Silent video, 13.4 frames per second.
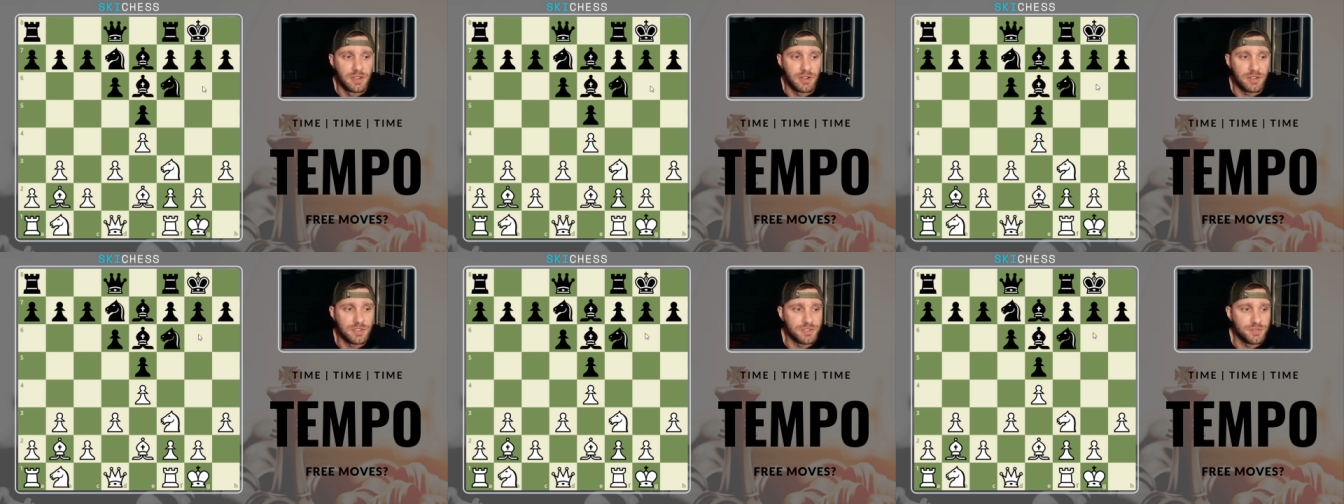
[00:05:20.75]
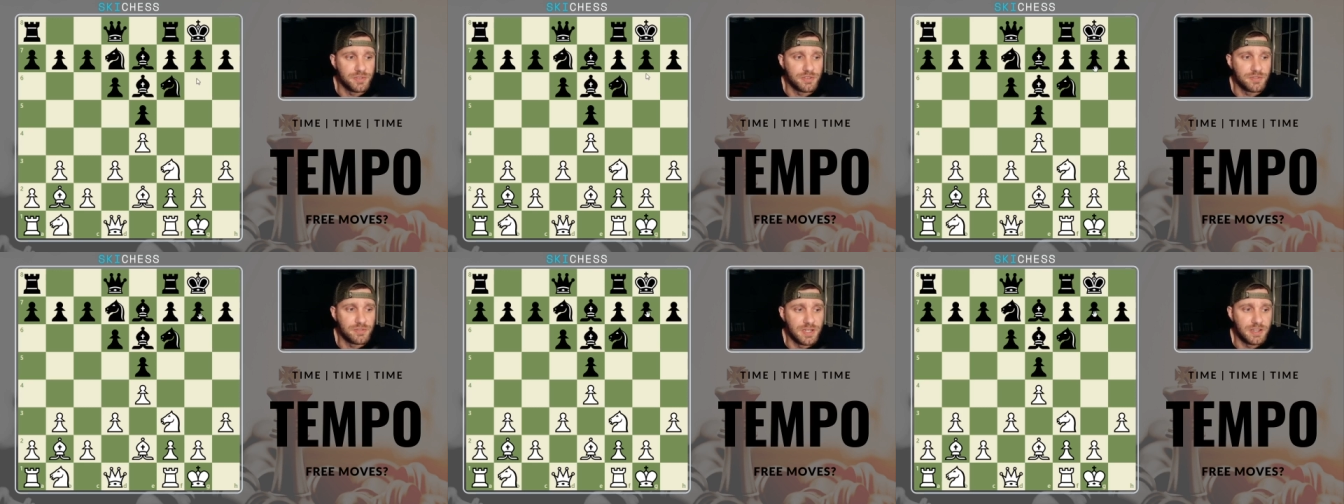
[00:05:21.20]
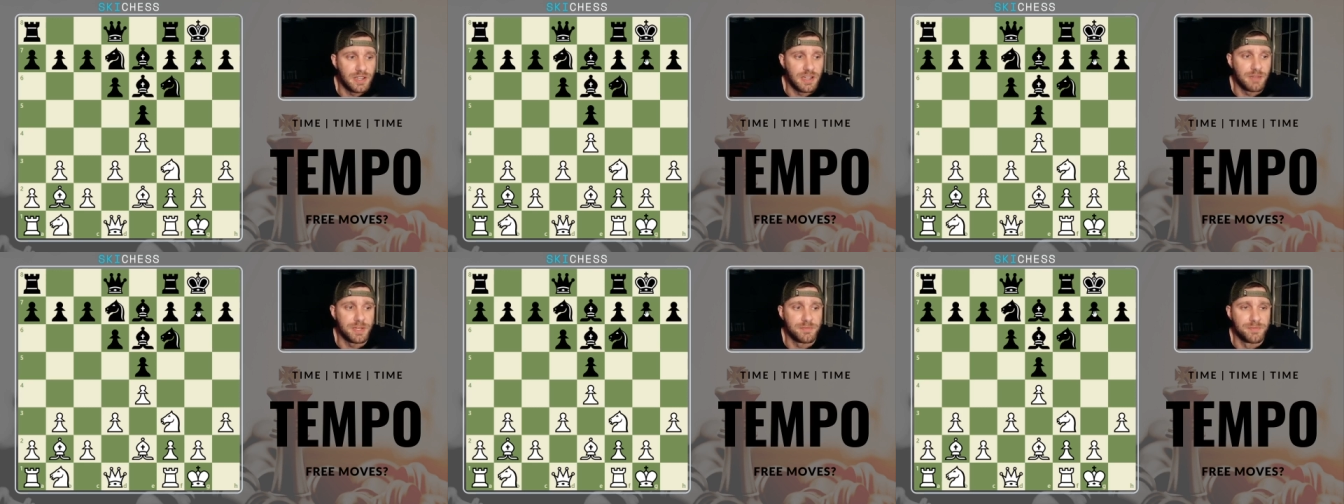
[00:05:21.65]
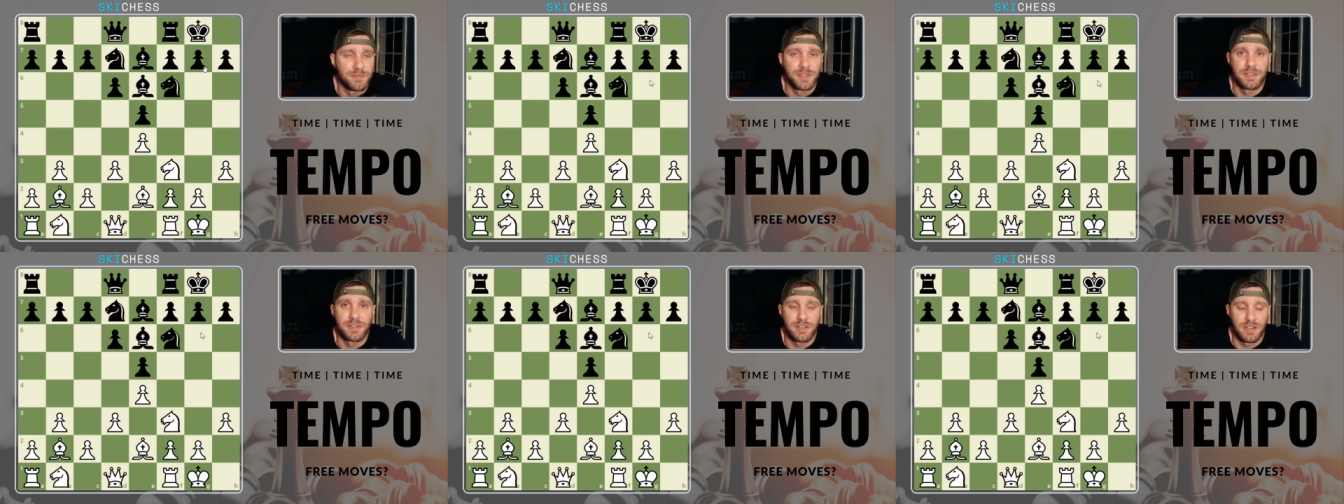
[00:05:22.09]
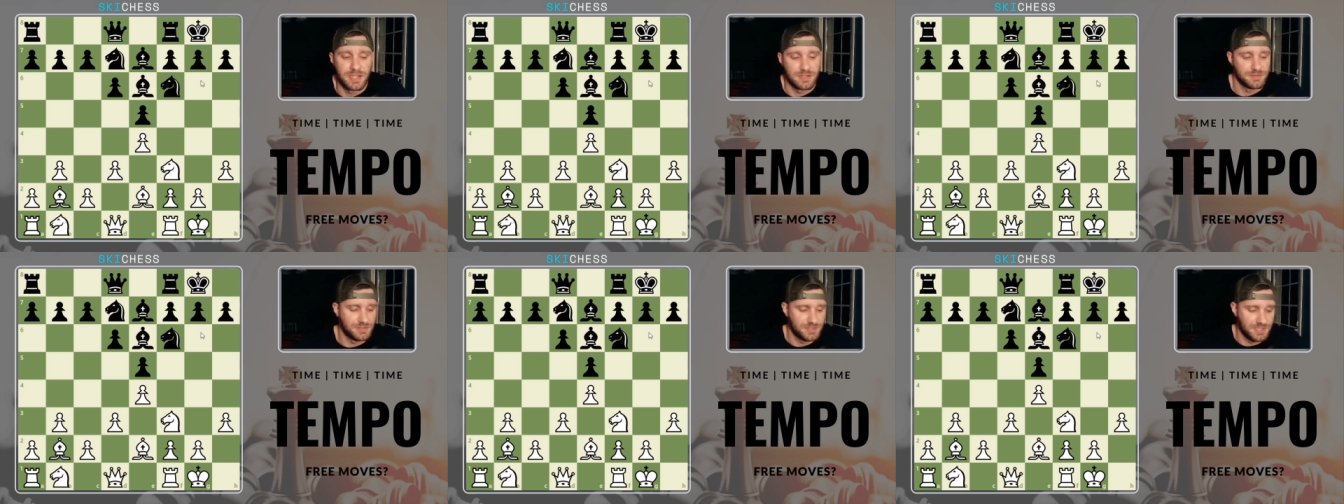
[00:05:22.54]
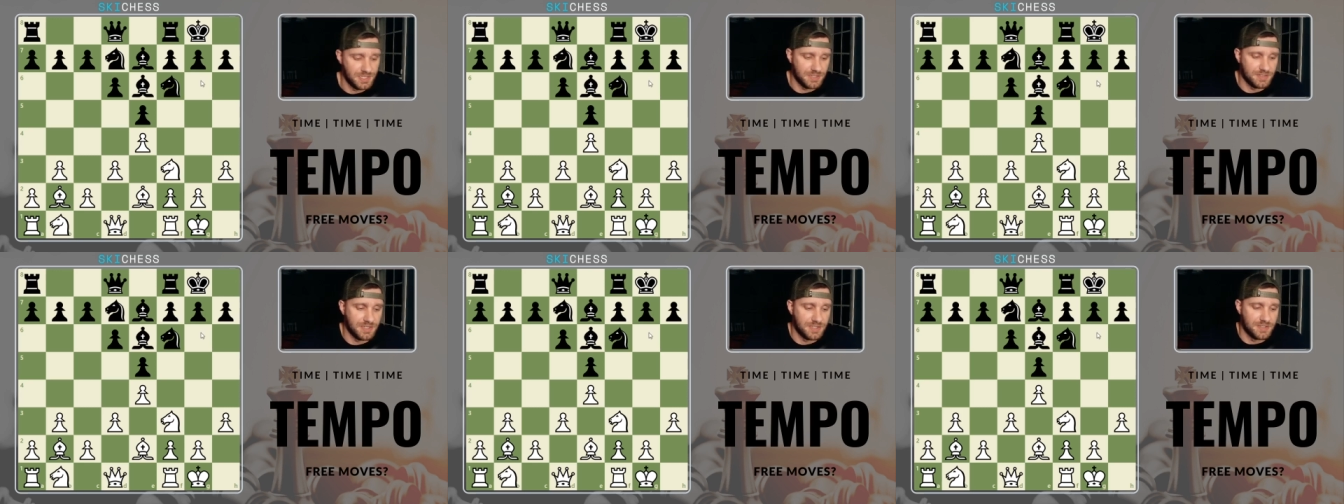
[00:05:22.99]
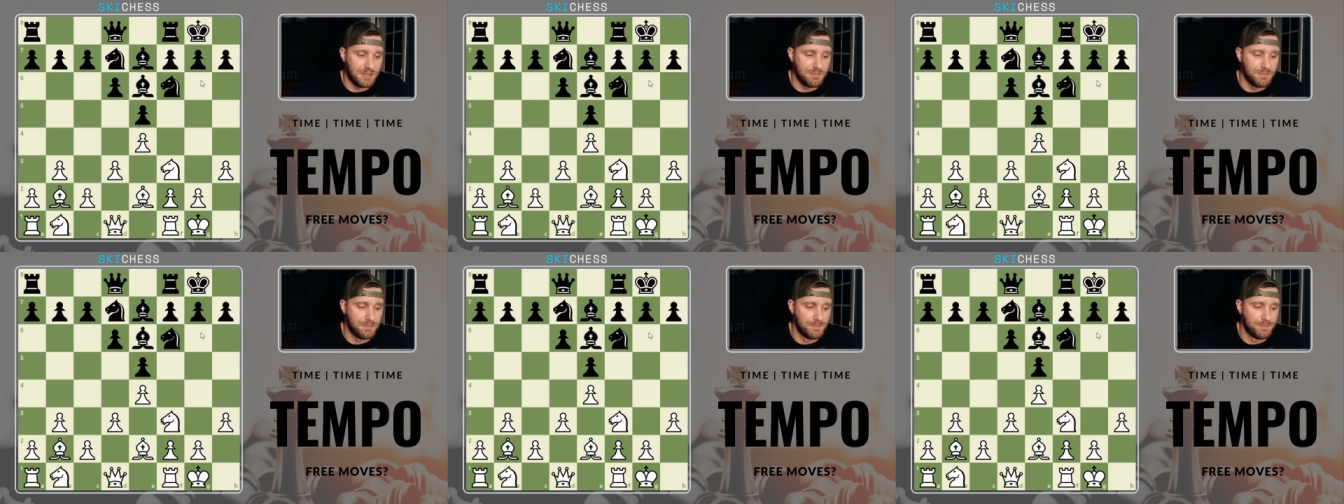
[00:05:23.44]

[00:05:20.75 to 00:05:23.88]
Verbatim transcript: also feel free to comment. All right, see you guys next time.